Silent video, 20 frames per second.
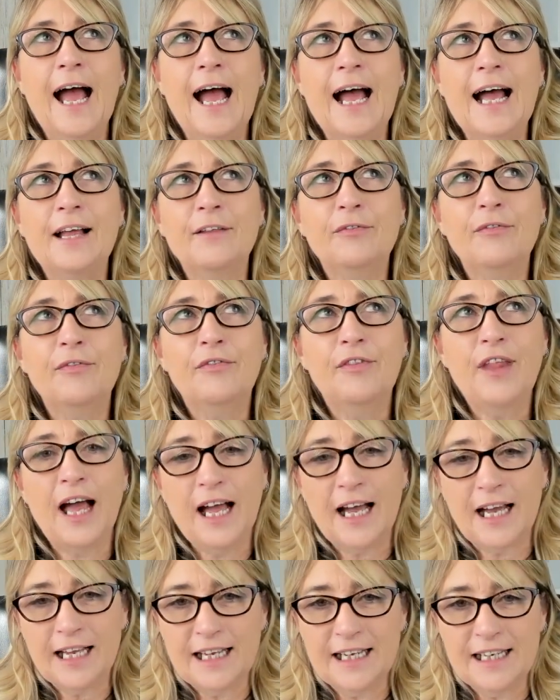And
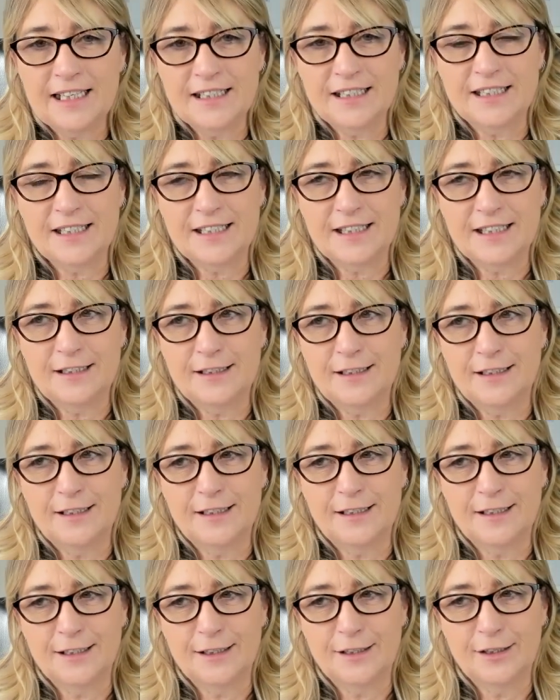that is
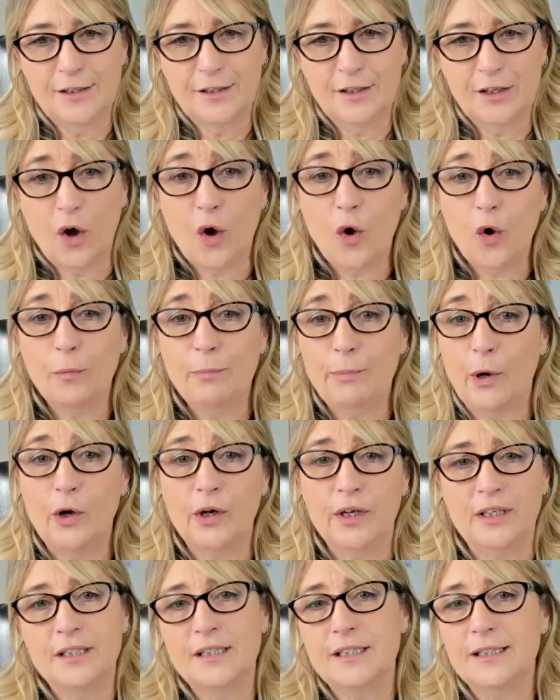the whole
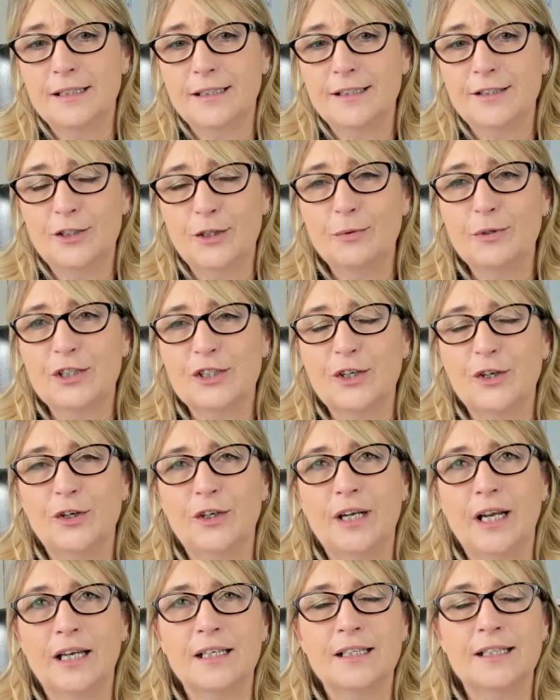point to a
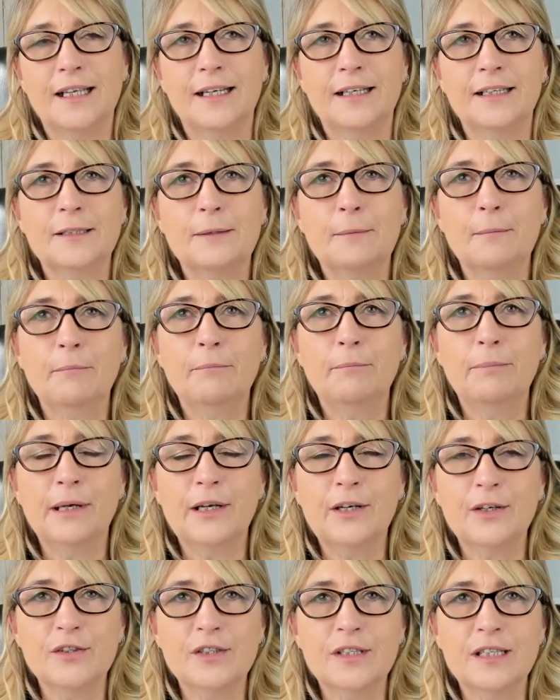certain extent,
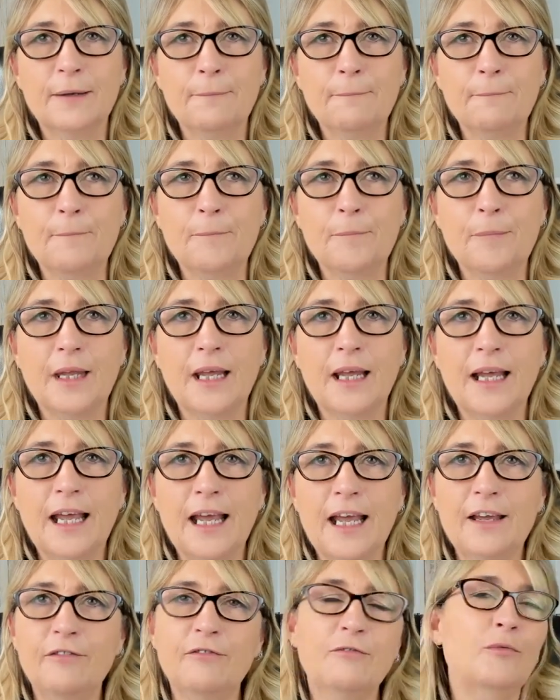because
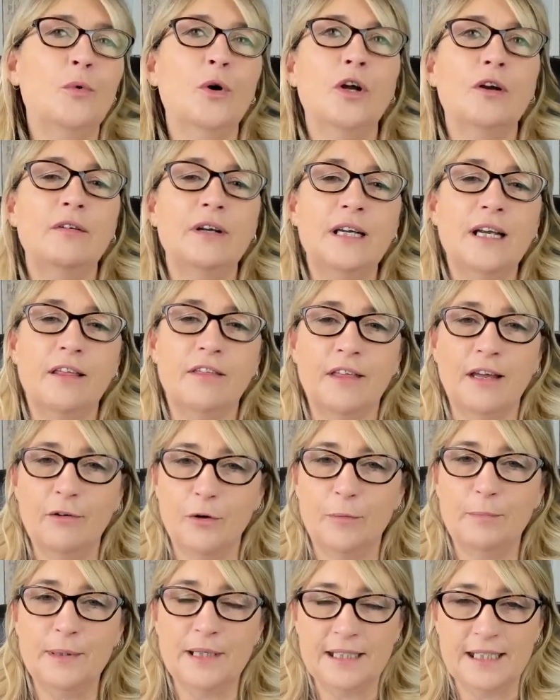if we're in a
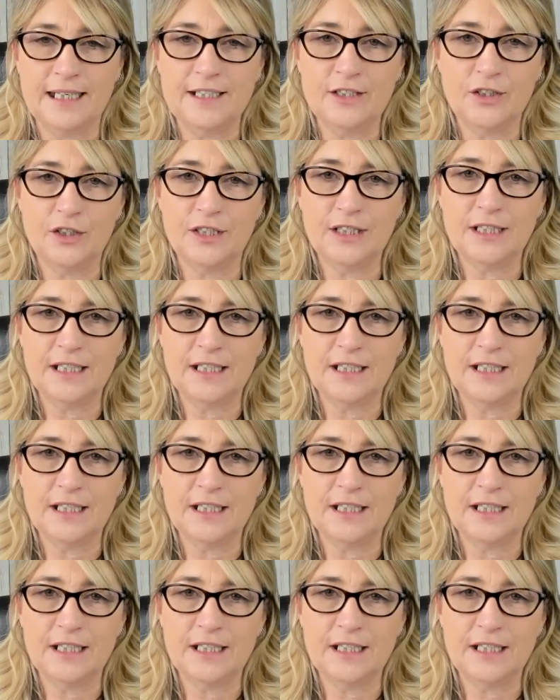therapy session